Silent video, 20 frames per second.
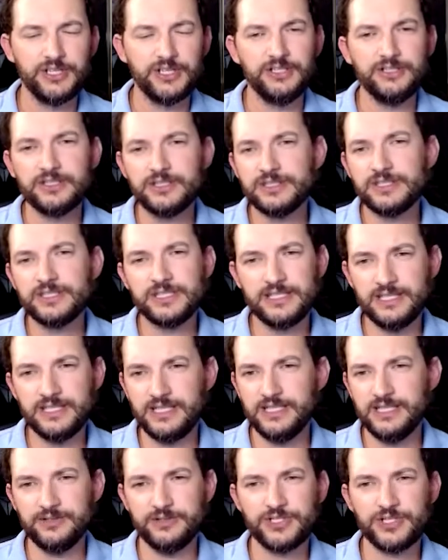You can see
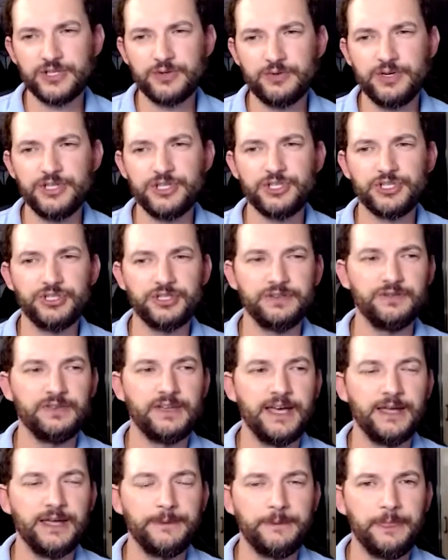here a screenshot of
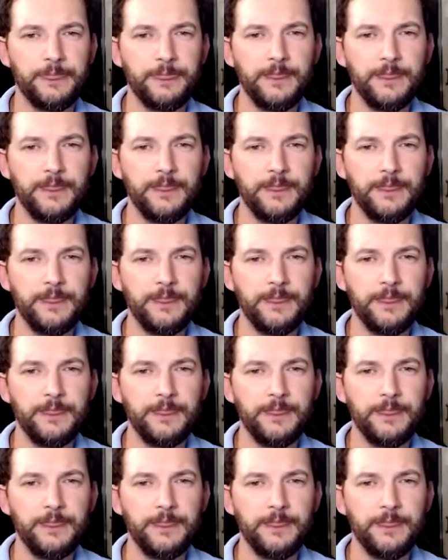that.